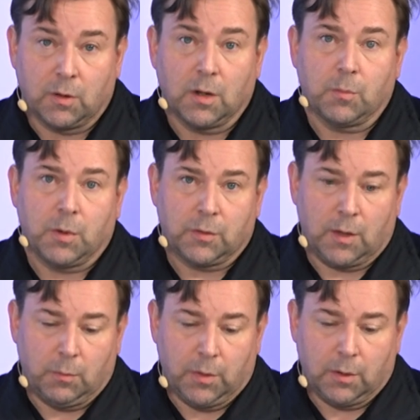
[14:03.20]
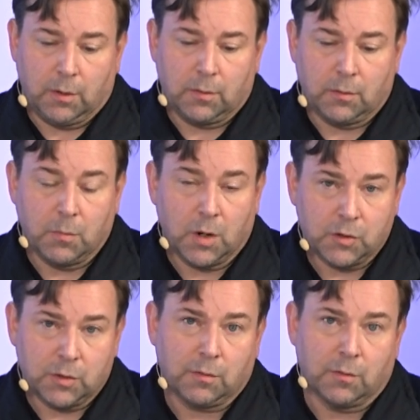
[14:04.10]
lot about keeping the
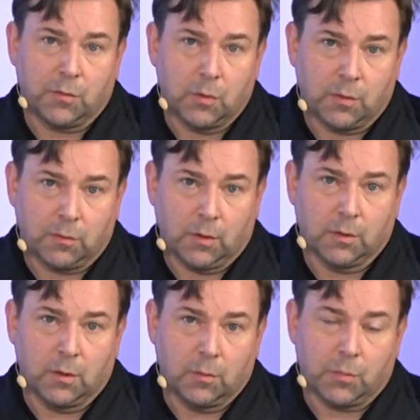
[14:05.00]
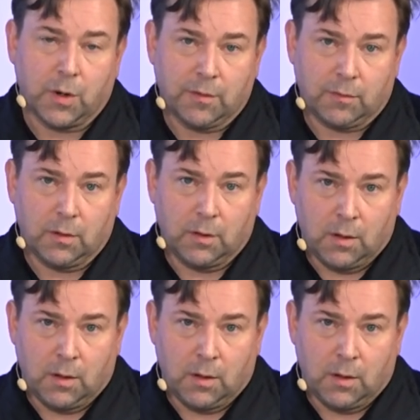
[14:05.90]
margins and focusing on pricing.